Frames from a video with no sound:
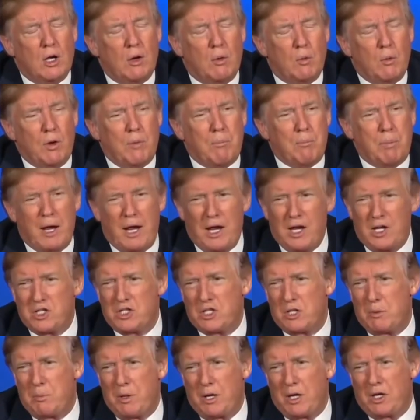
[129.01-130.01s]
We passed
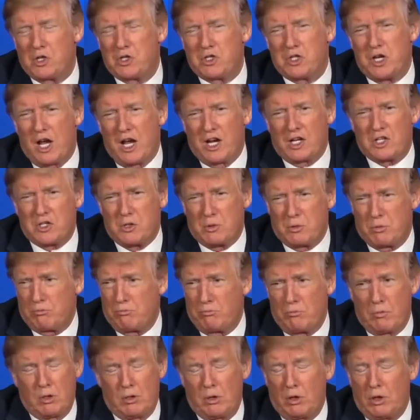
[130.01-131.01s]
the biggest tax.
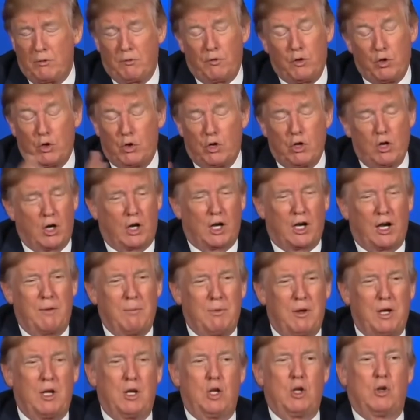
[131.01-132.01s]
If you look, I
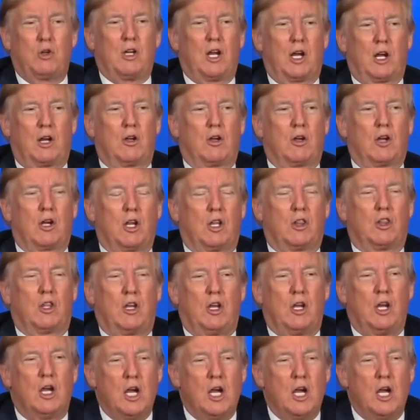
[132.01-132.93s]
mean, you take a look at the